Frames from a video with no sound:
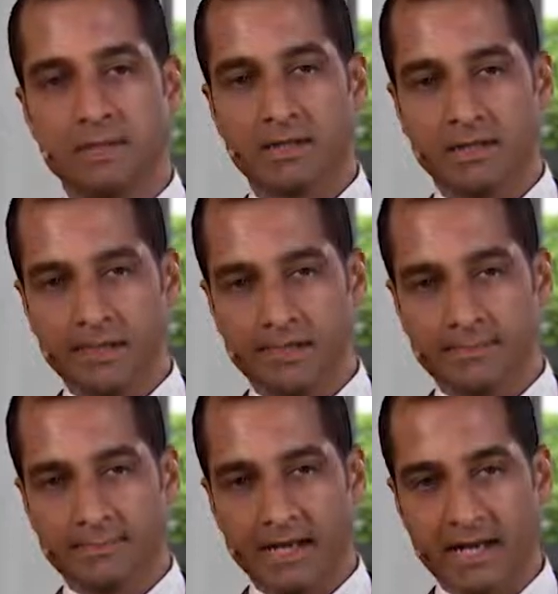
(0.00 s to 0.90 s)

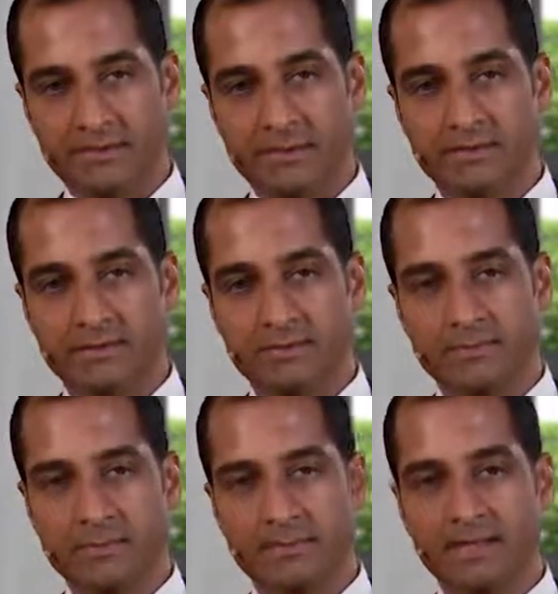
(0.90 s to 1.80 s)
And the behavior of that
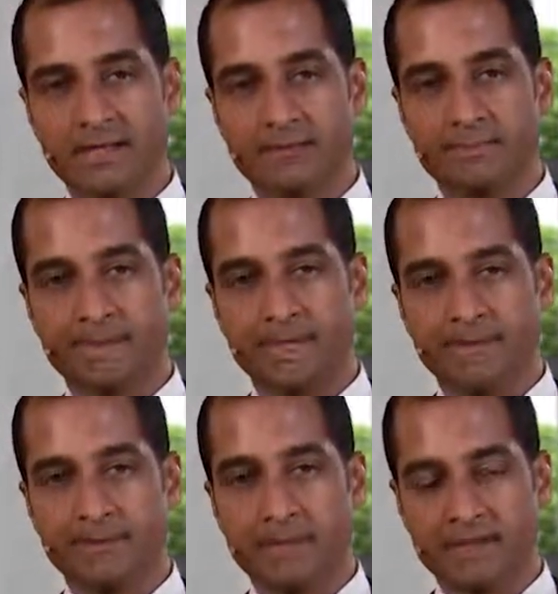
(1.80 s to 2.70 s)
tumor could be either
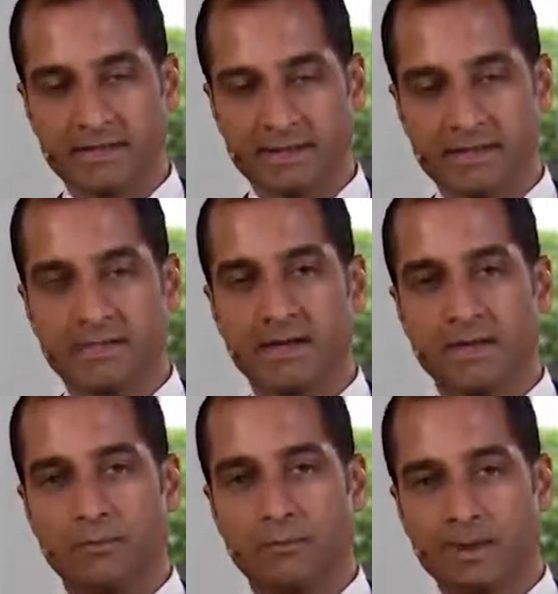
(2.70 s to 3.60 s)
benign or malignant.
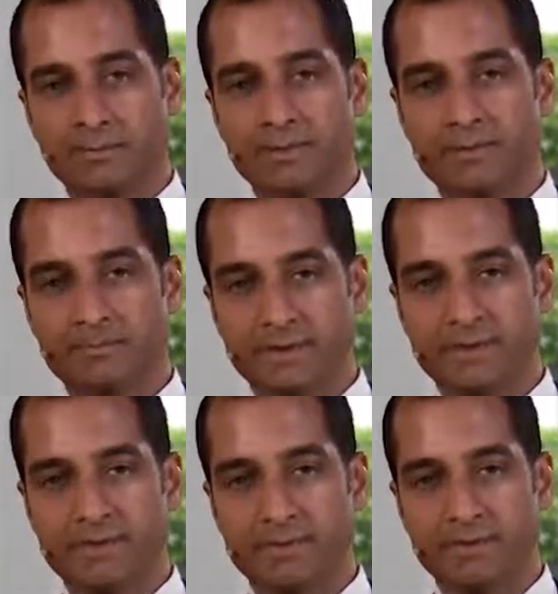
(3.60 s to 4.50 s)
We will be
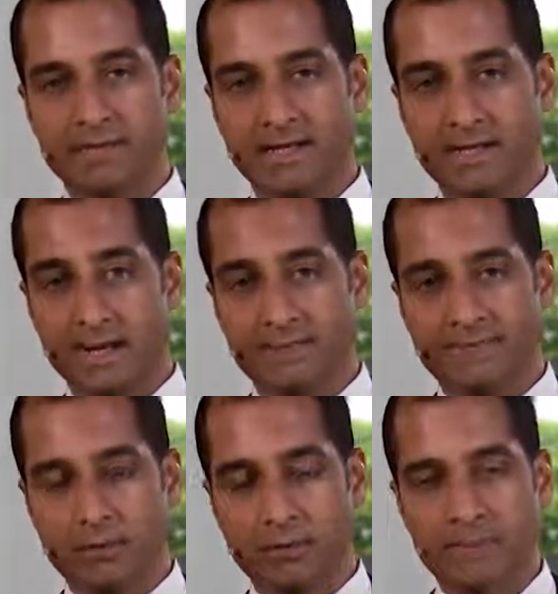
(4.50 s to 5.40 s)
spending time with that. Now,
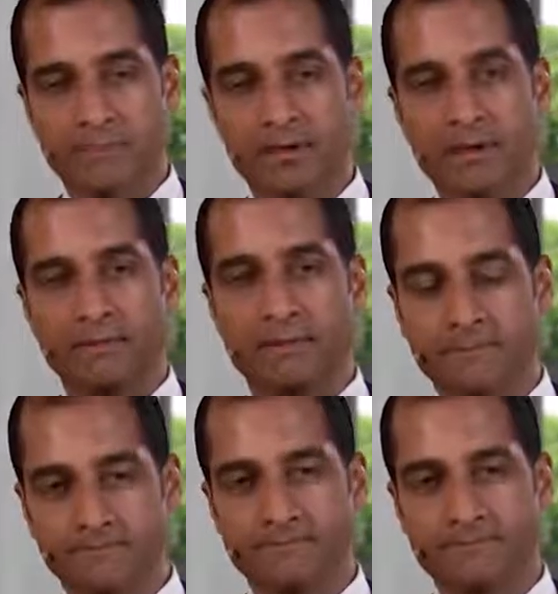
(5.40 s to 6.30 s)
before we move on, though,
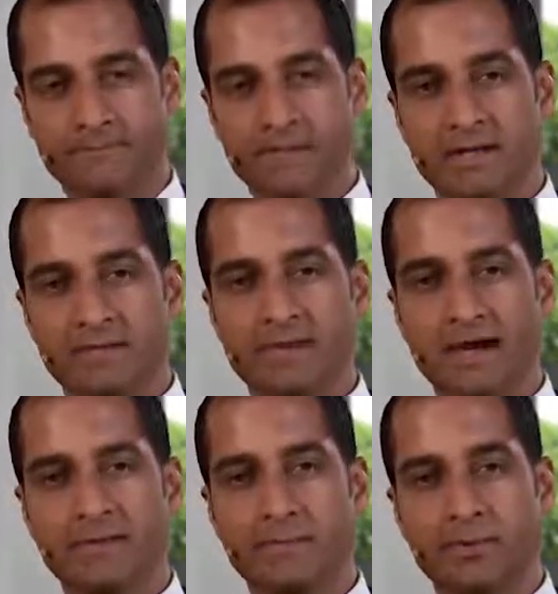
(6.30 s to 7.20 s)
the
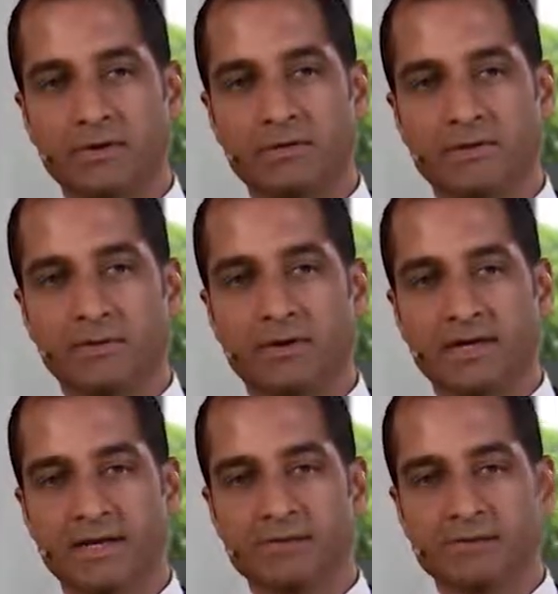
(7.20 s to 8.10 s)
other point of
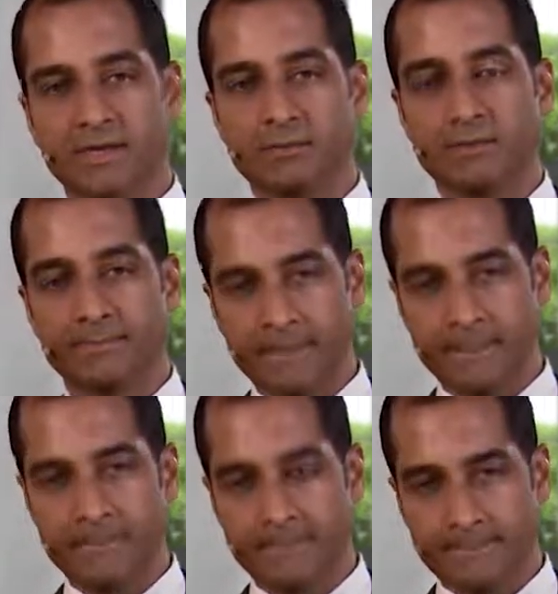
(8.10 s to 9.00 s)
demarcation here would
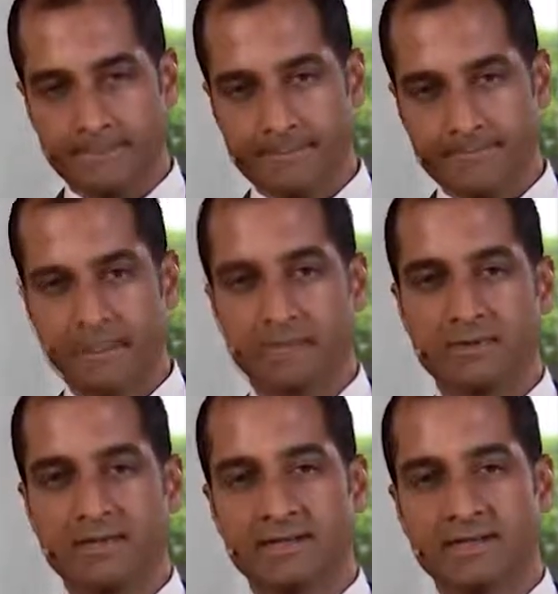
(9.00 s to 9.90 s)
be
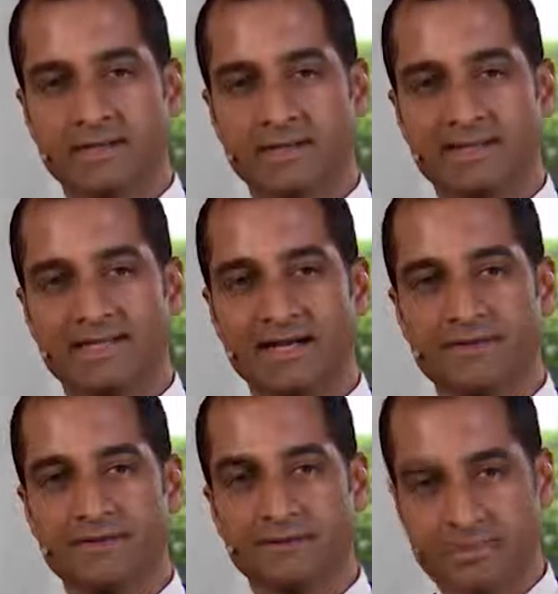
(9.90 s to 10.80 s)
malignant and
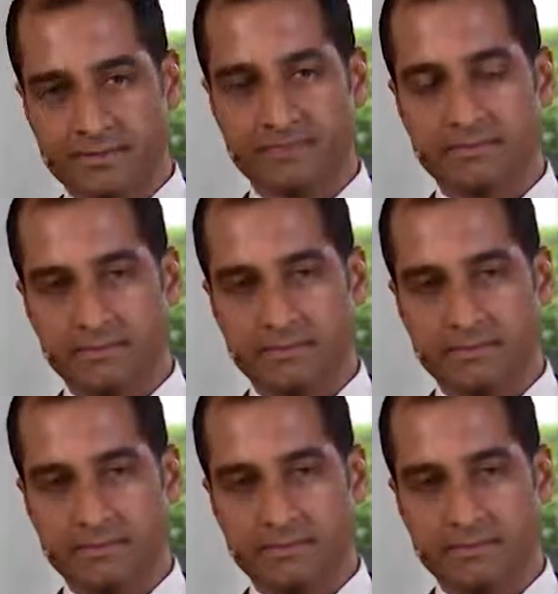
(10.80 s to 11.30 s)
metastasis.